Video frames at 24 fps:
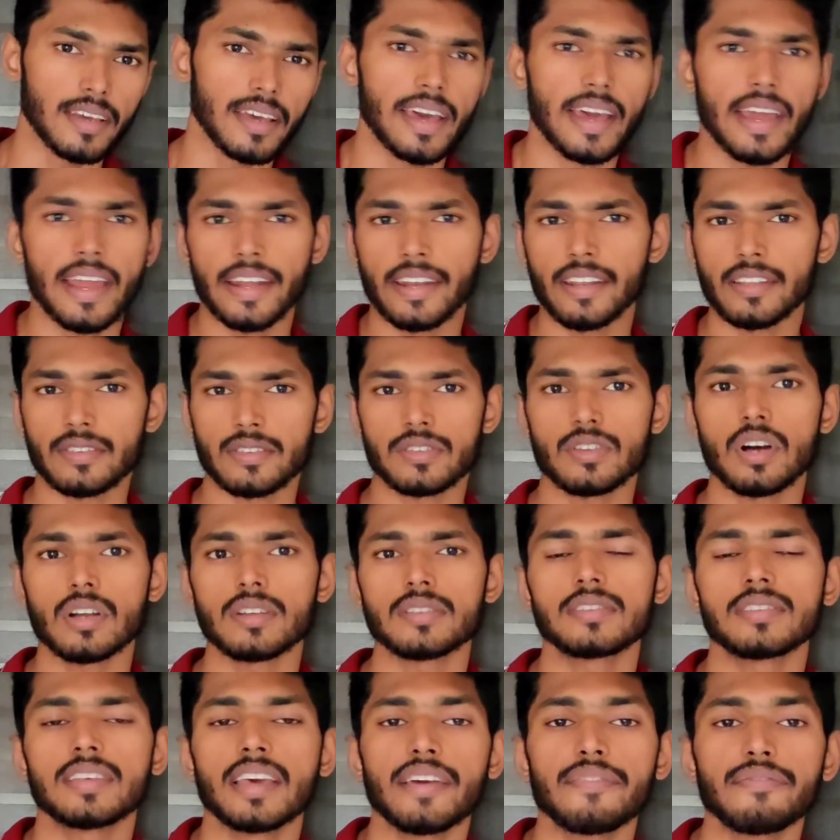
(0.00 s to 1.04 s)
It is not
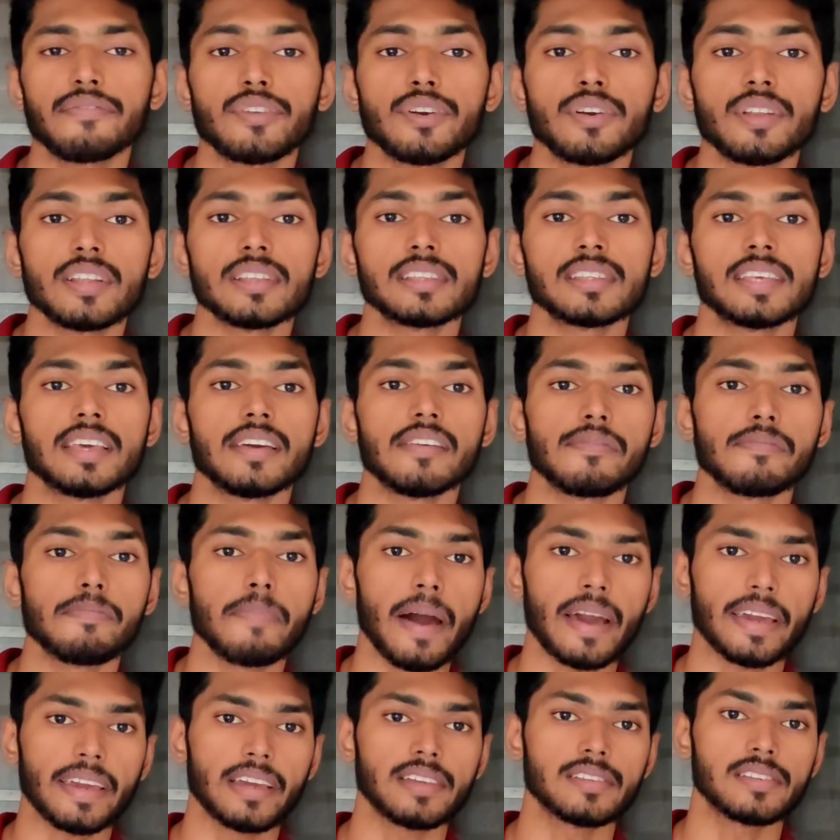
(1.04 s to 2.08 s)
safe to receive
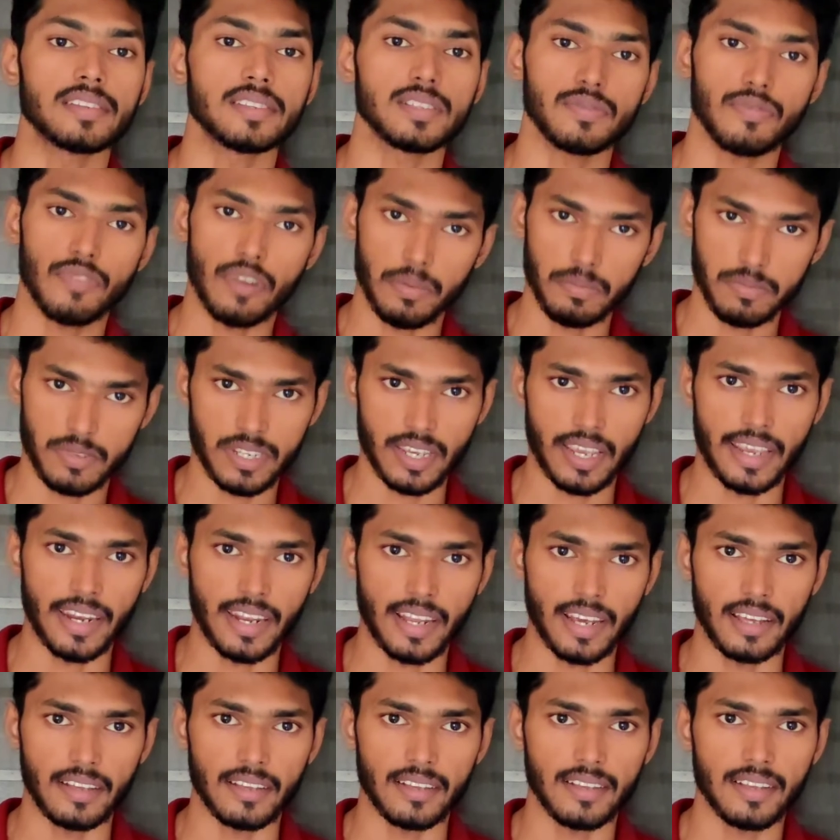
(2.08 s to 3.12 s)
packages from China.
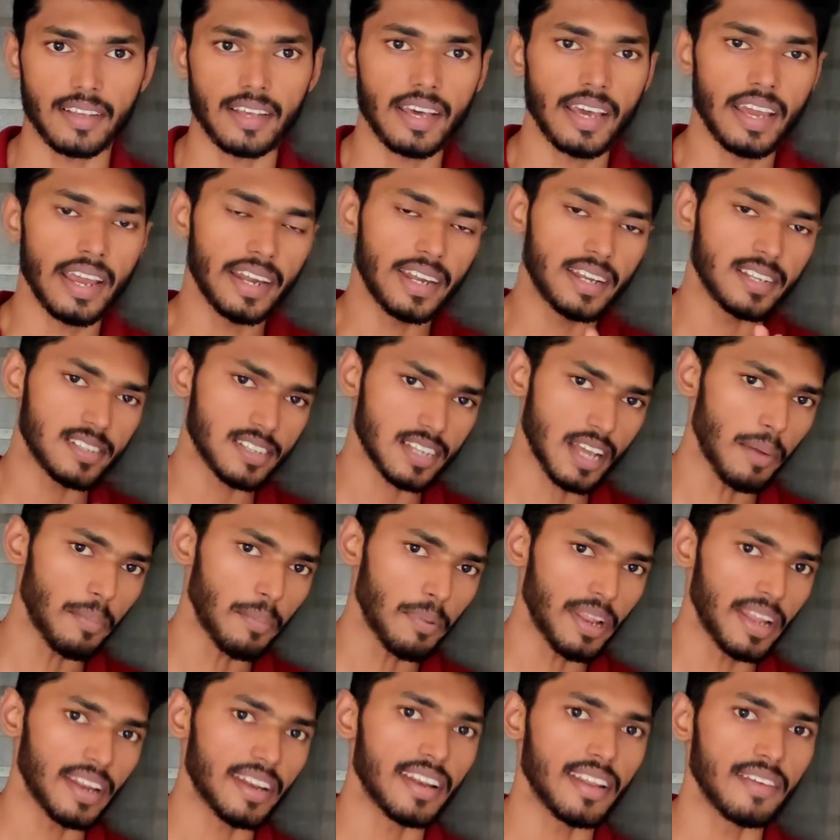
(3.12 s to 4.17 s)
It is
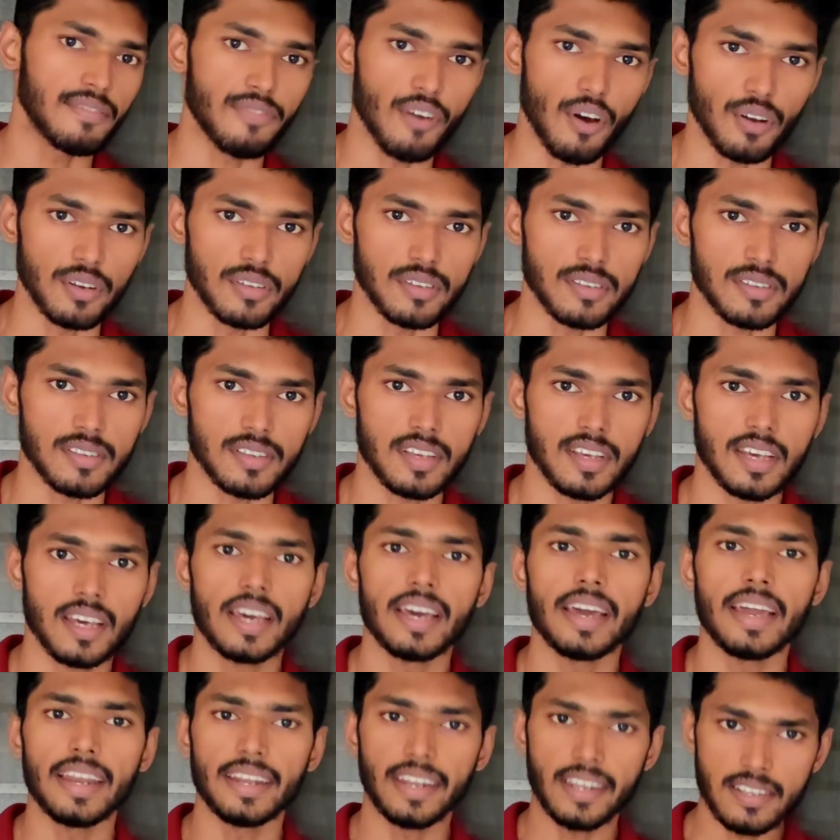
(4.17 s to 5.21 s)
completely false.
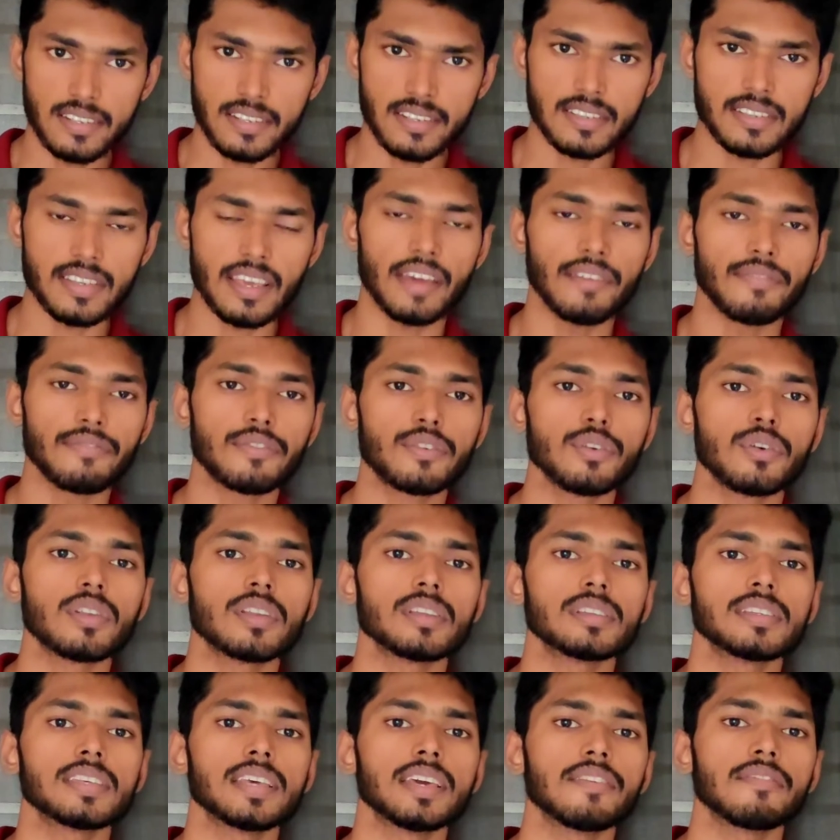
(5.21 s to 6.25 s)
It is safe to
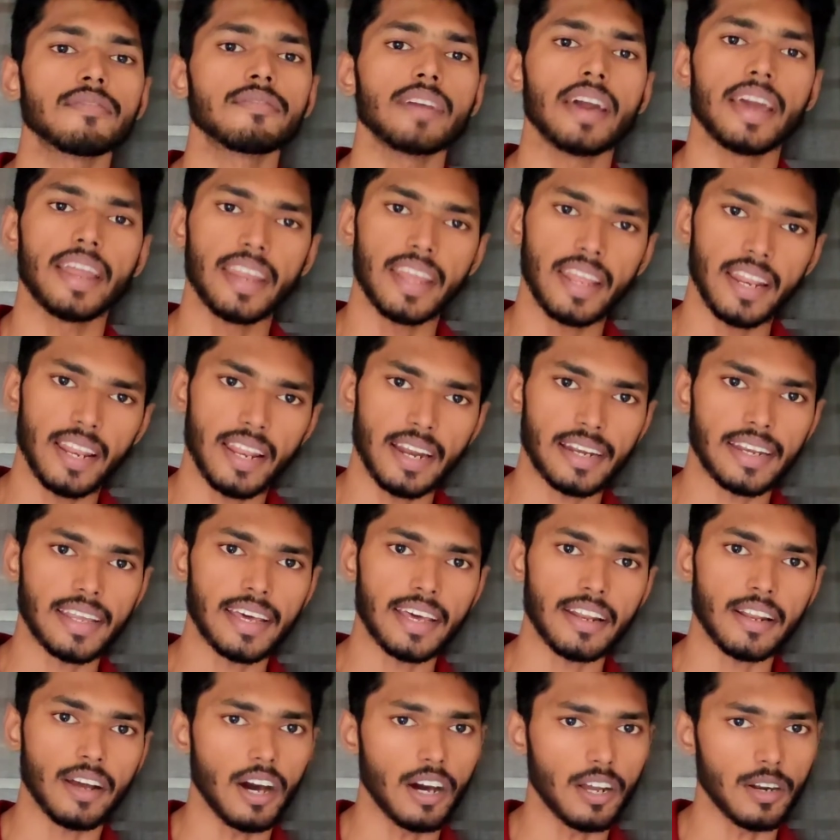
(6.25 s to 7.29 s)
receive any letter
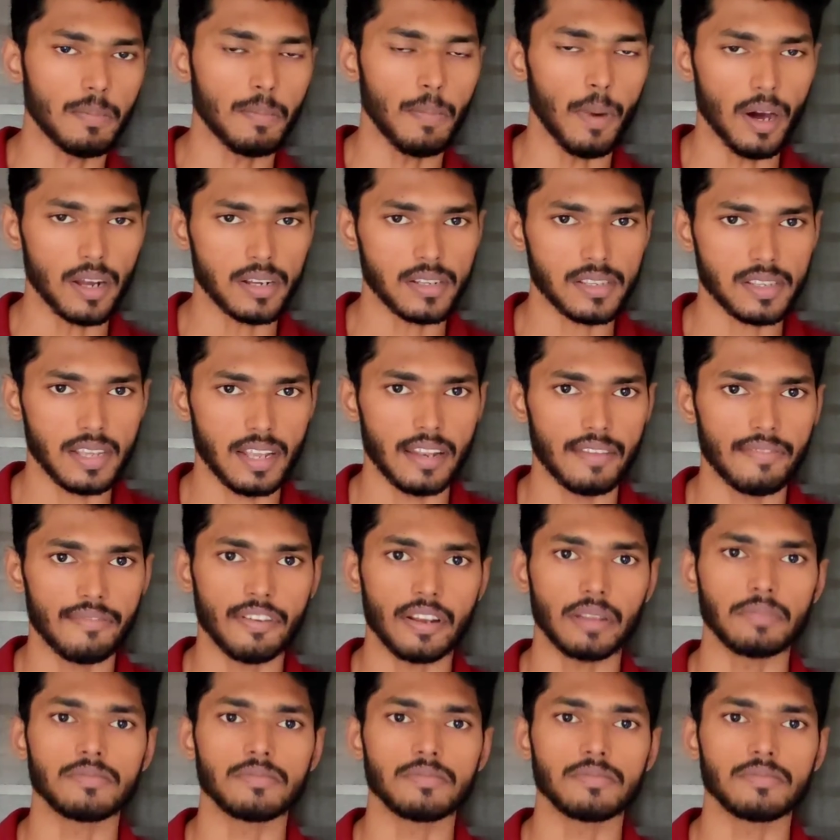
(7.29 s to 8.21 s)
or parcel from